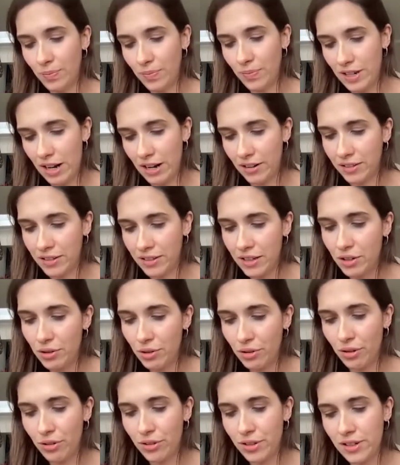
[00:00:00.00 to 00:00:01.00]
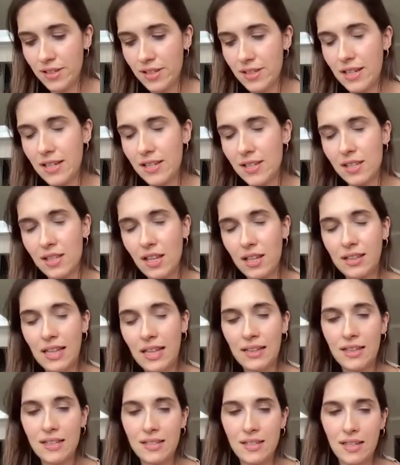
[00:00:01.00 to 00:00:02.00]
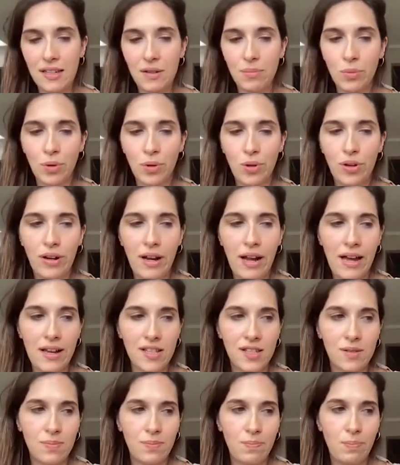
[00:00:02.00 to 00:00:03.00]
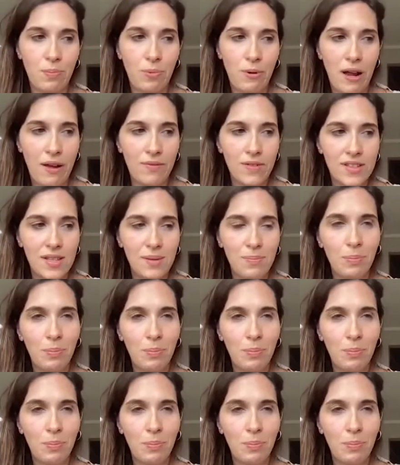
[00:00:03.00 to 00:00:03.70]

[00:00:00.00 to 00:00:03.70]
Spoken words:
targeting your audience is not that easy anymore, as privacy